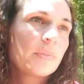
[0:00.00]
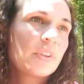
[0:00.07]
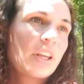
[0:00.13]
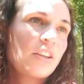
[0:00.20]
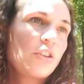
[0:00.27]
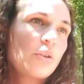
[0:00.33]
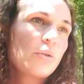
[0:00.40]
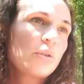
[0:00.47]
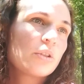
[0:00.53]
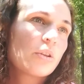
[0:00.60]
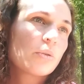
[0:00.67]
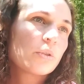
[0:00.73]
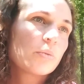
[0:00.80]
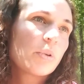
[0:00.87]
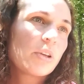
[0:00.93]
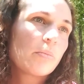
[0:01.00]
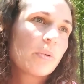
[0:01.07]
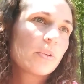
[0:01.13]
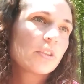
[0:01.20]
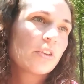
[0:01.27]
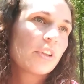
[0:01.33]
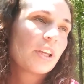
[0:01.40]
They use those
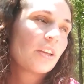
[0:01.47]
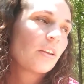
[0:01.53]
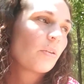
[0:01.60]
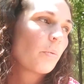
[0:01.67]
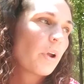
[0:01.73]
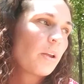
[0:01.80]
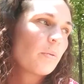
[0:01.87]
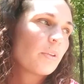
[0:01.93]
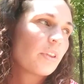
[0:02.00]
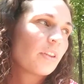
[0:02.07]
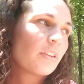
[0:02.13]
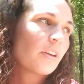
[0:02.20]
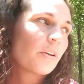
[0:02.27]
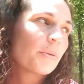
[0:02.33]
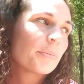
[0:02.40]
people so they can get away with it, though.